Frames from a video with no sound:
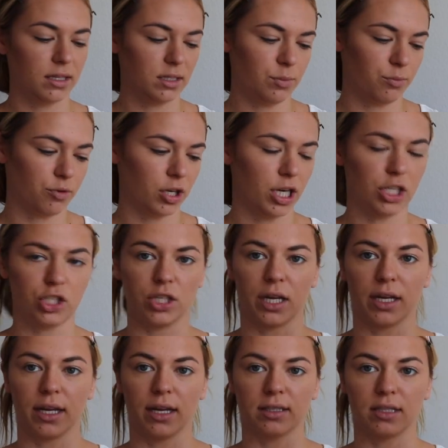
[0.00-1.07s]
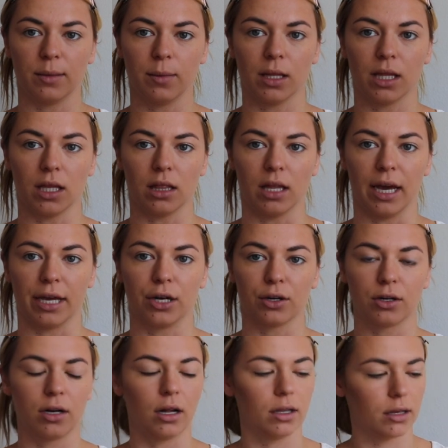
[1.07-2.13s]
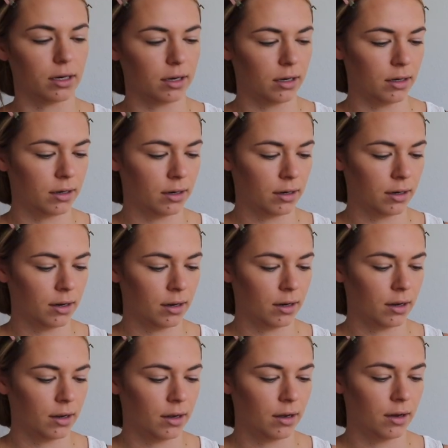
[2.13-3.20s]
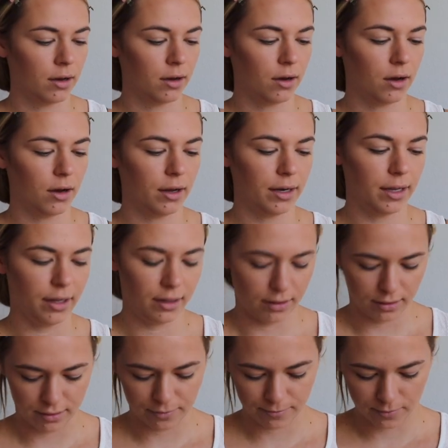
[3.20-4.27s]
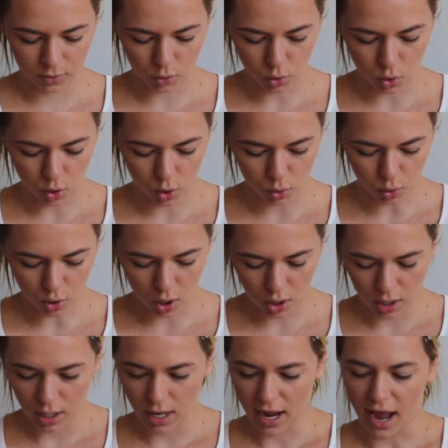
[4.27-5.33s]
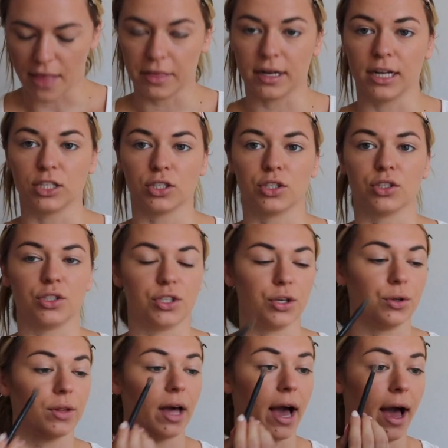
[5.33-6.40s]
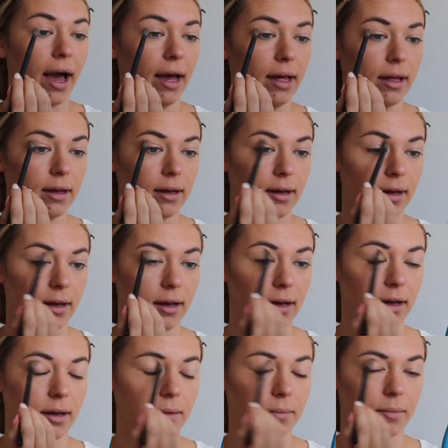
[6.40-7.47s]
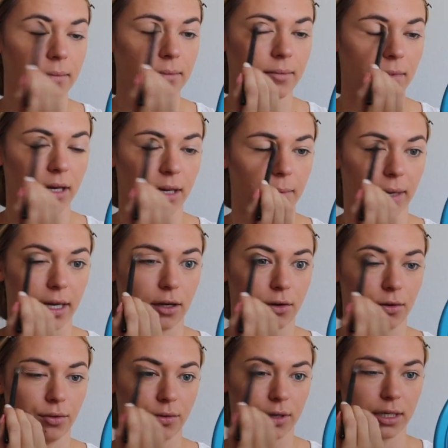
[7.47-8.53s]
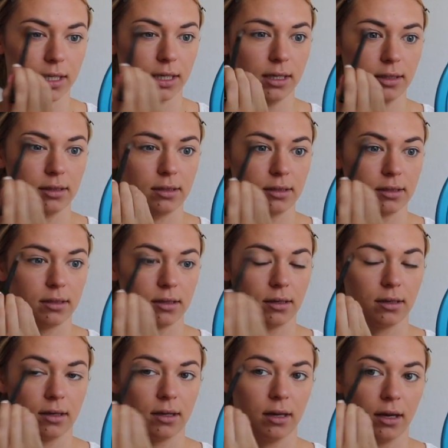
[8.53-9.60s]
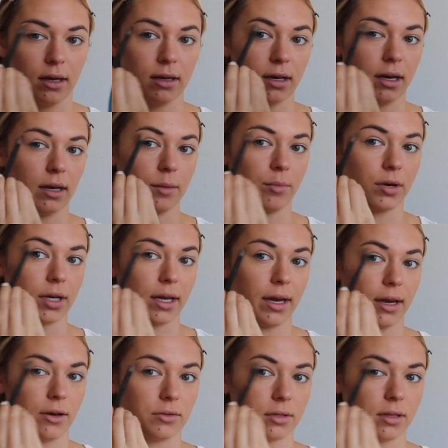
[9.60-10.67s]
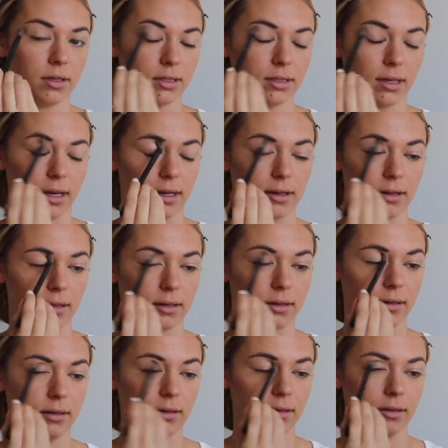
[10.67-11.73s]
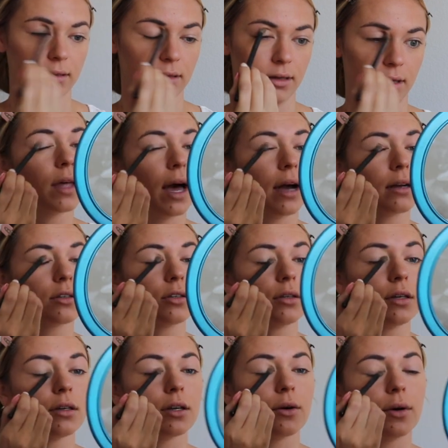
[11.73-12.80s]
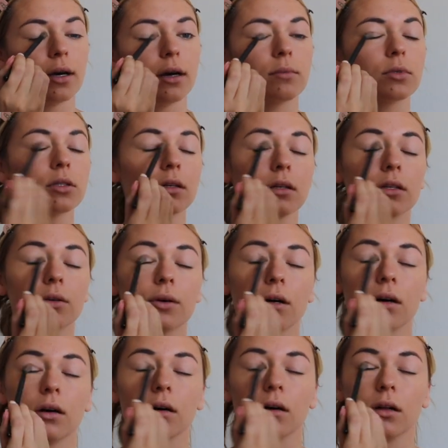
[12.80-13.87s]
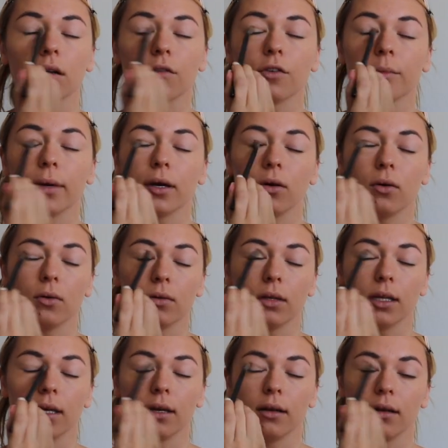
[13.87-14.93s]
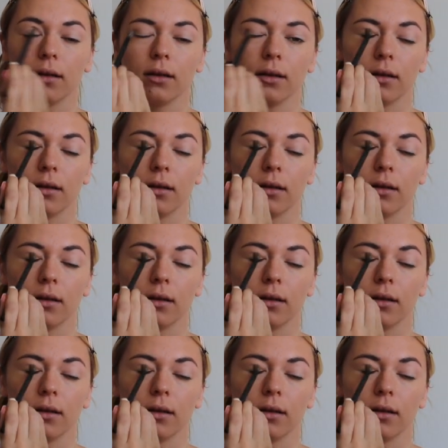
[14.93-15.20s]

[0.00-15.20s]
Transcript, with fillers: this brush and get some of the lighter color on it. And then I just do that um, in my crease. Kind of bring it out to the side a little. Actually, you know what? I'm just going to do it all over my whole lid